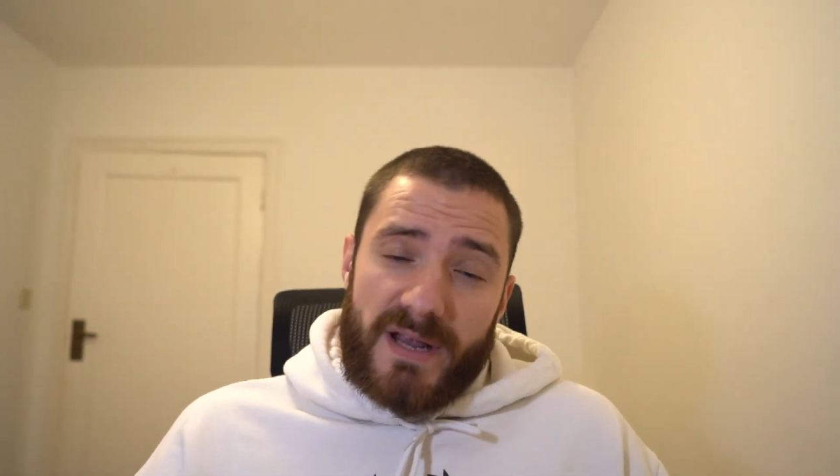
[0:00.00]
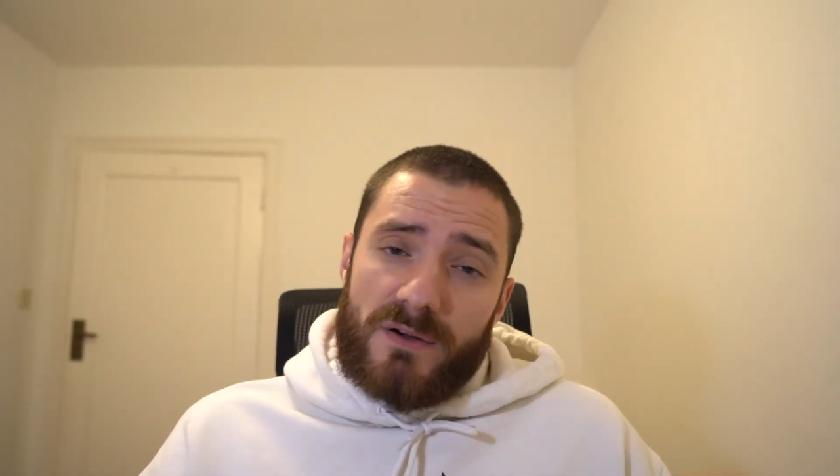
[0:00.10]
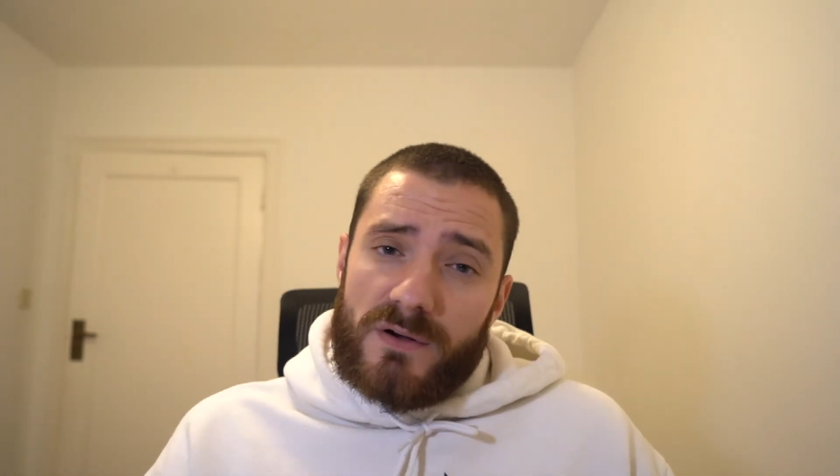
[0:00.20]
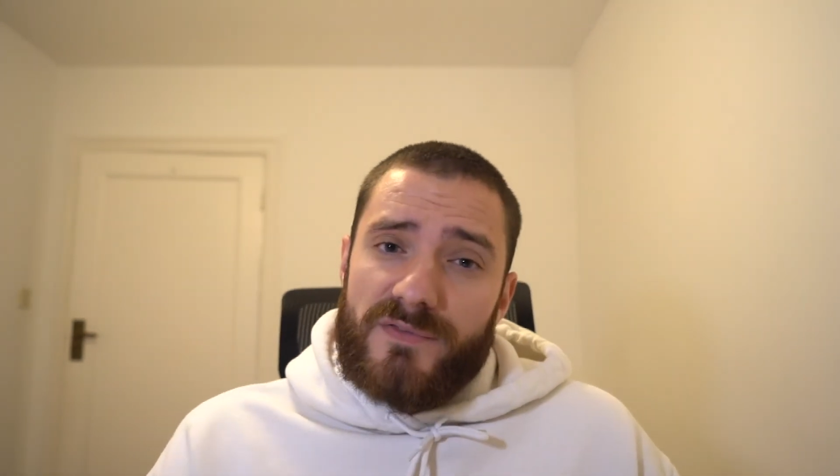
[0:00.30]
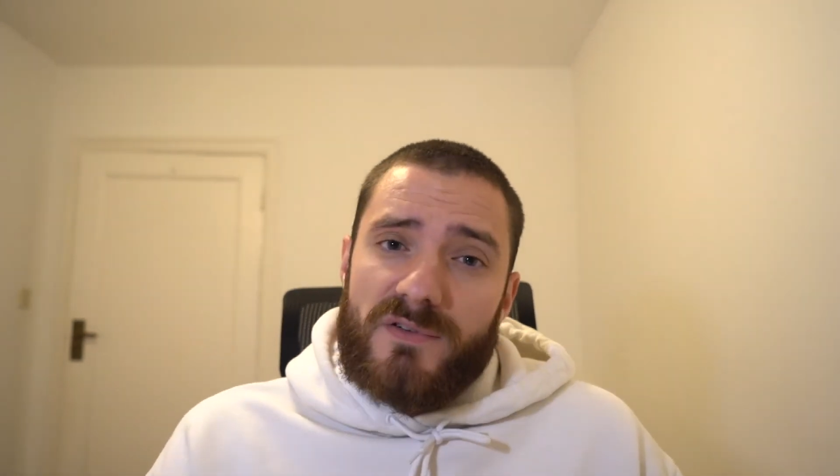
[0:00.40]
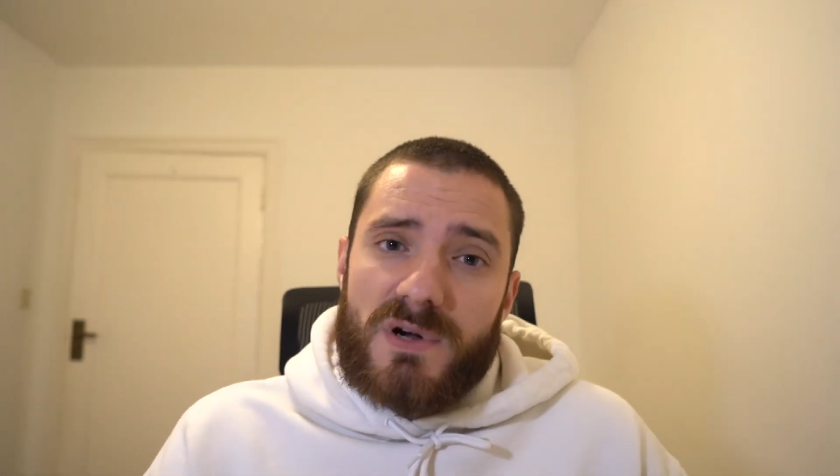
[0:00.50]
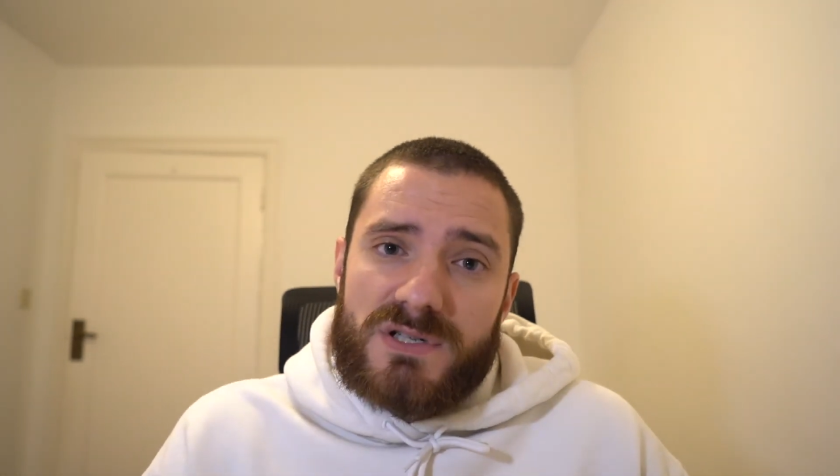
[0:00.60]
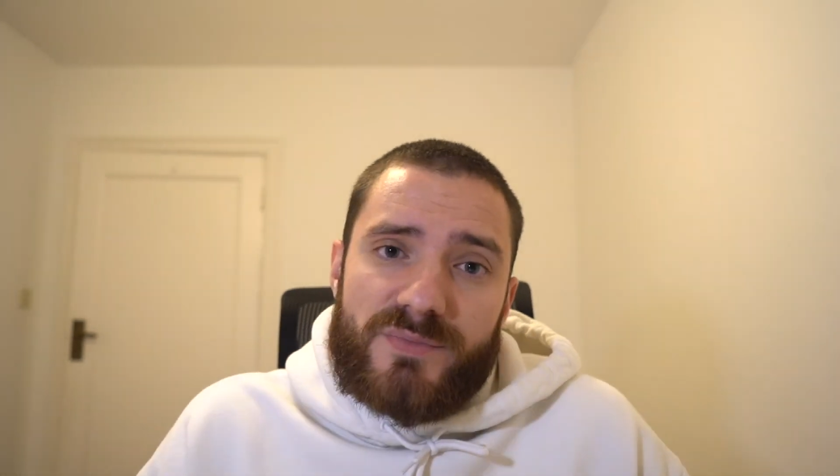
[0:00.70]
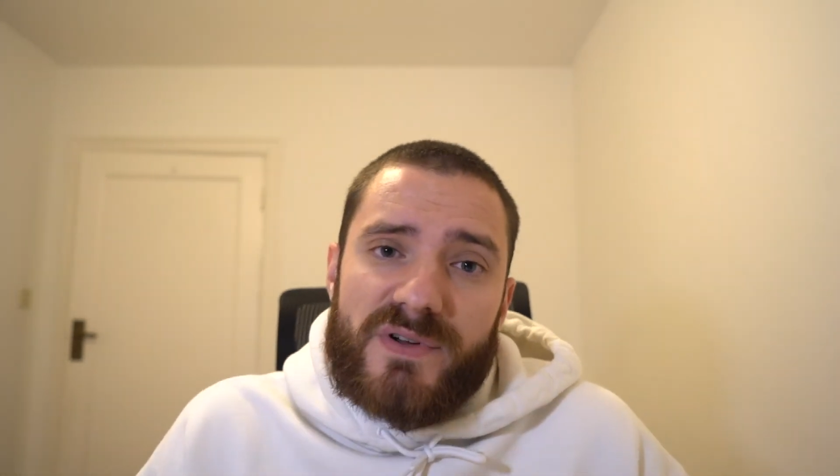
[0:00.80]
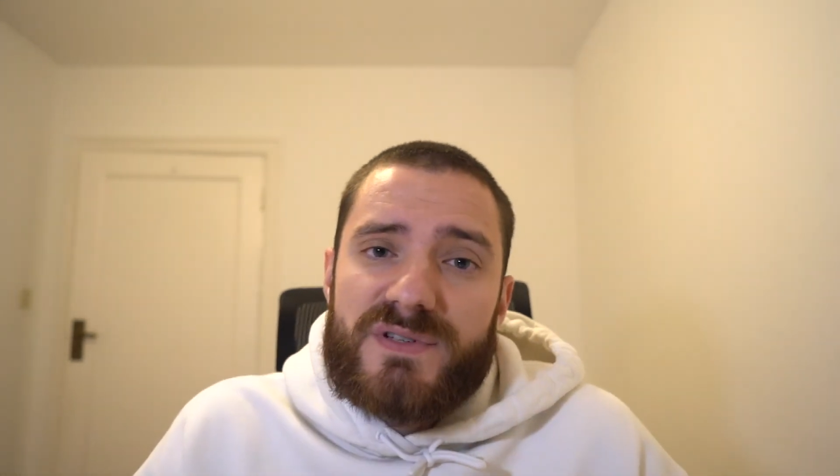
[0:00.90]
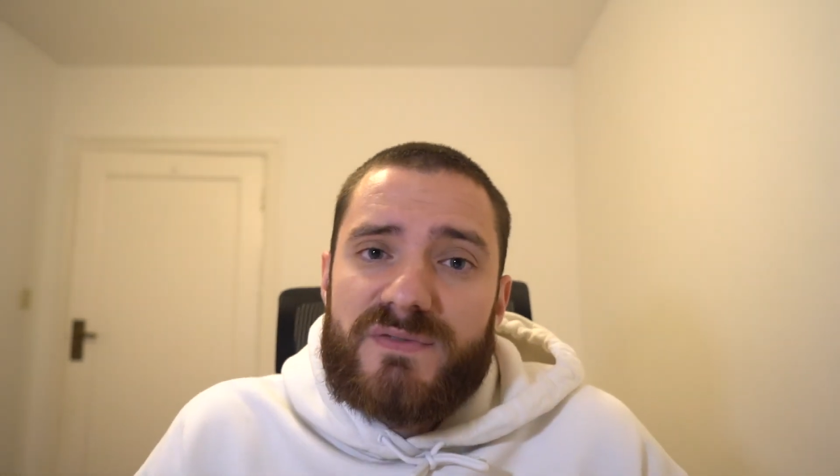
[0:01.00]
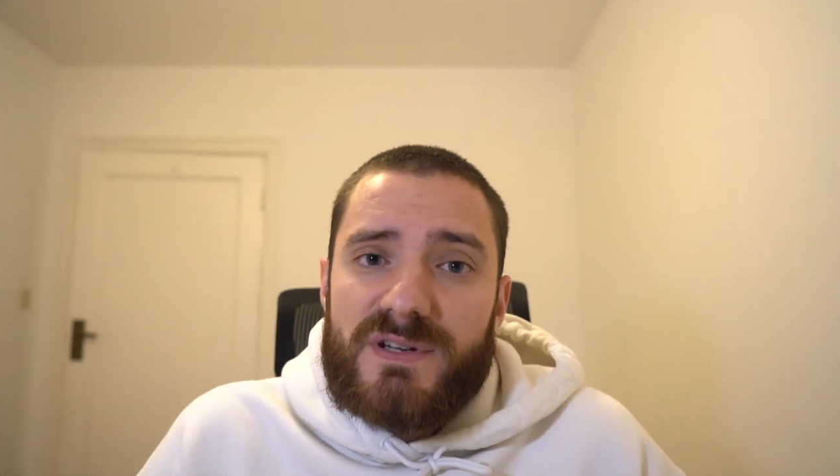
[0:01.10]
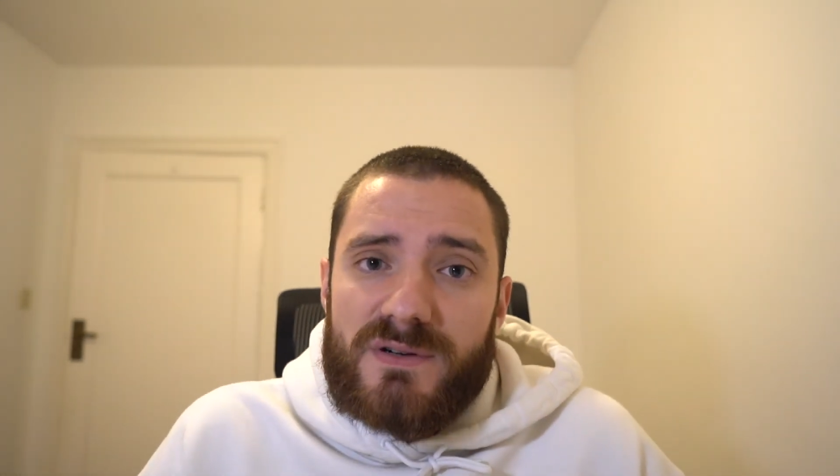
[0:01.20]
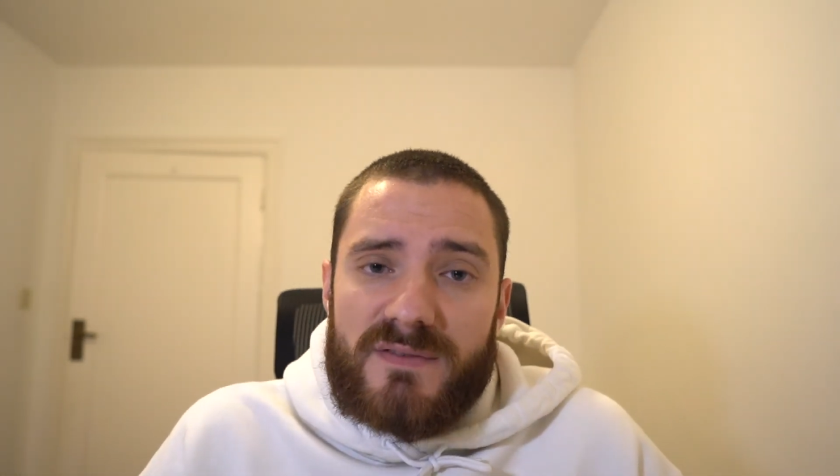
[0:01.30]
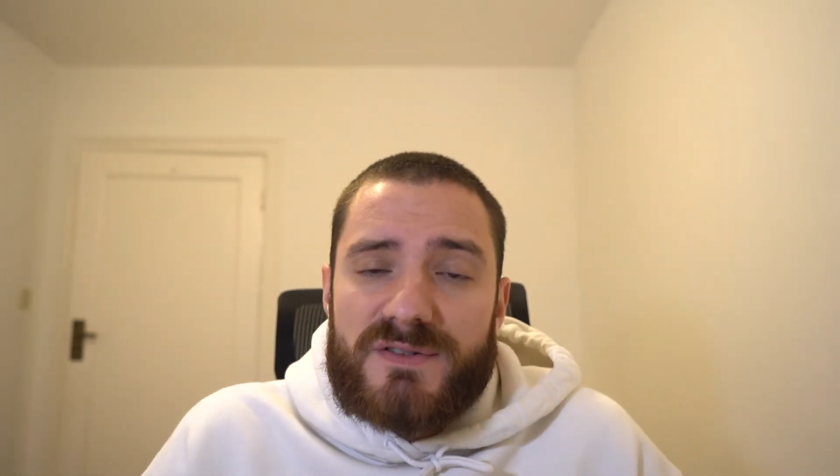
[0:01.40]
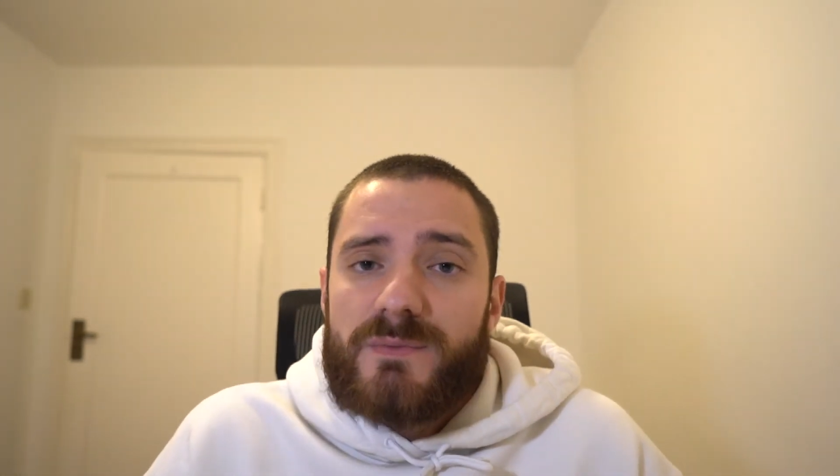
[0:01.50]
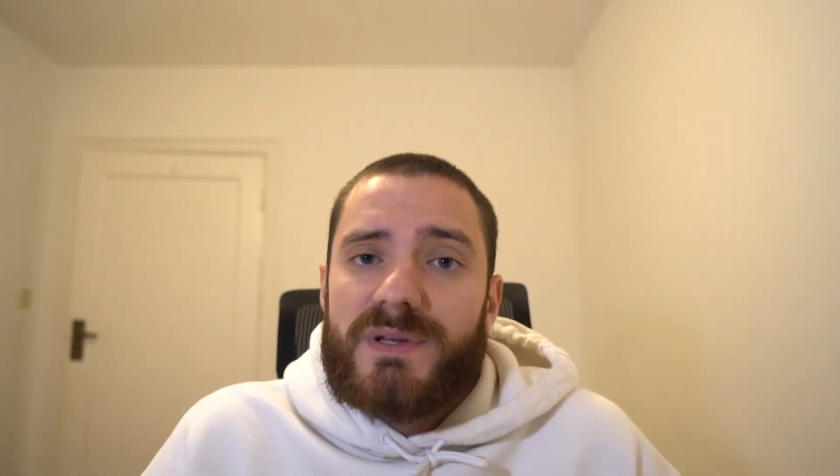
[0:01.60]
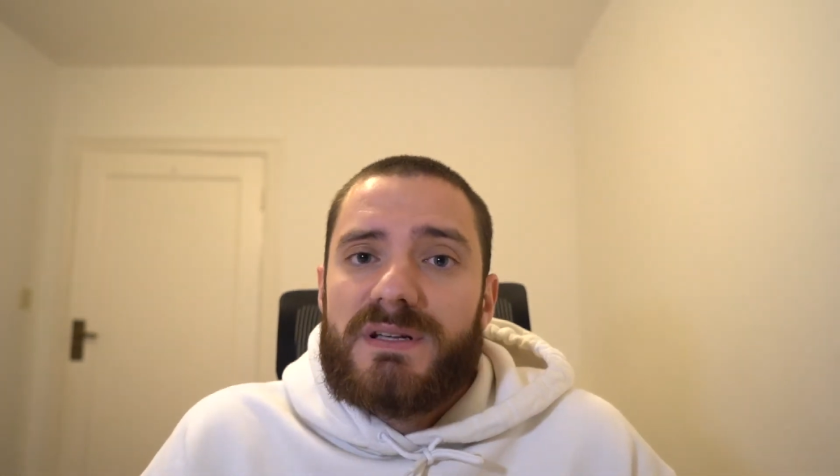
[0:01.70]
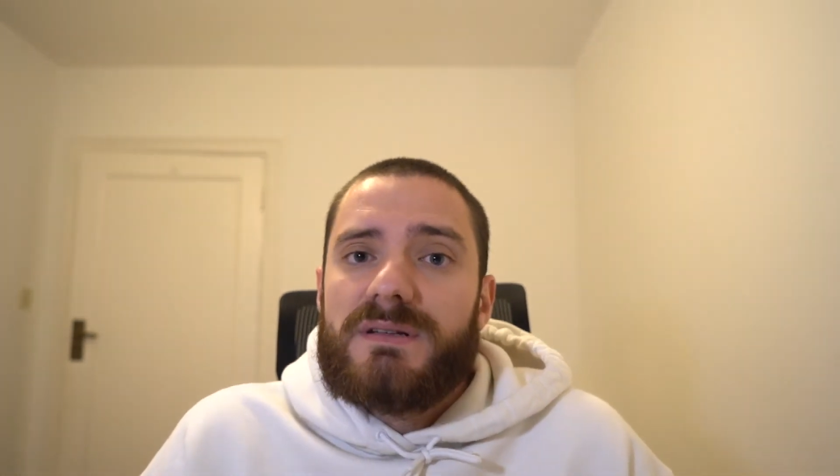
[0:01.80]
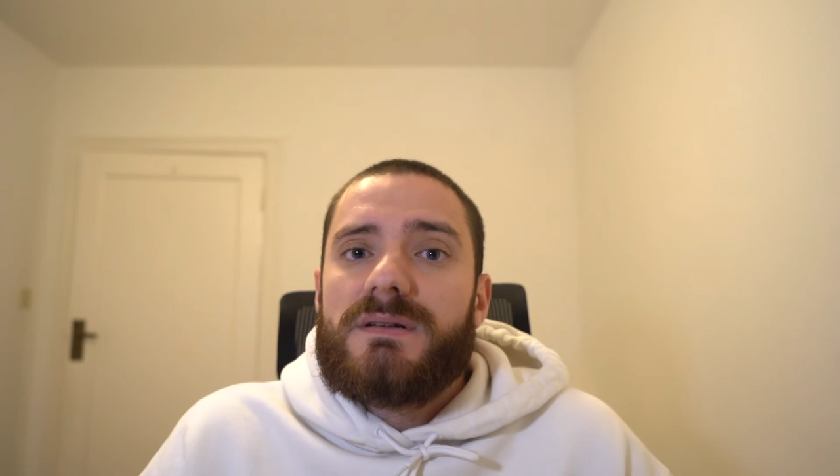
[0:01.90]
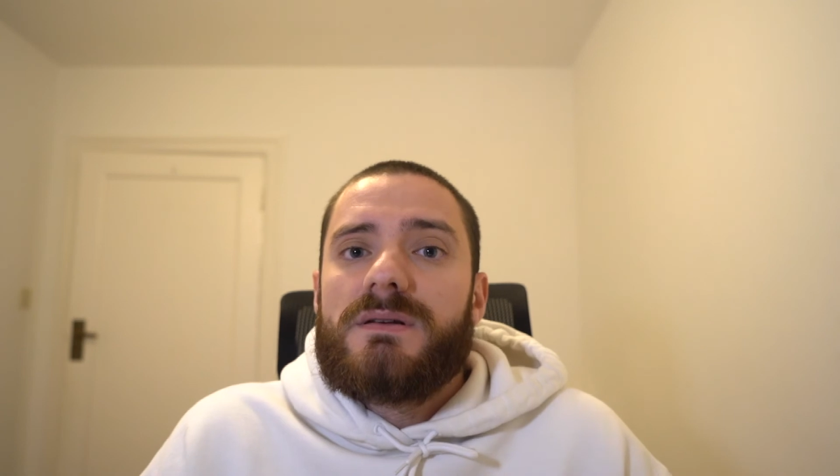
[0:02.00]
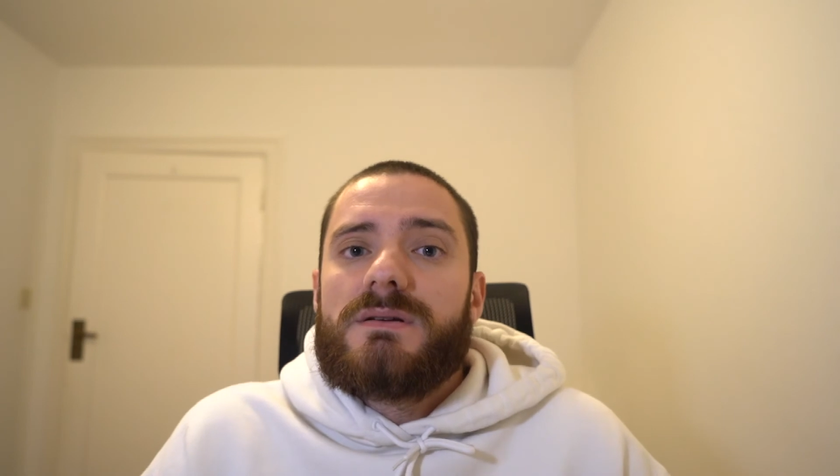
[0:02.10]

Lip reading: know if you watched the previous video, I've submitted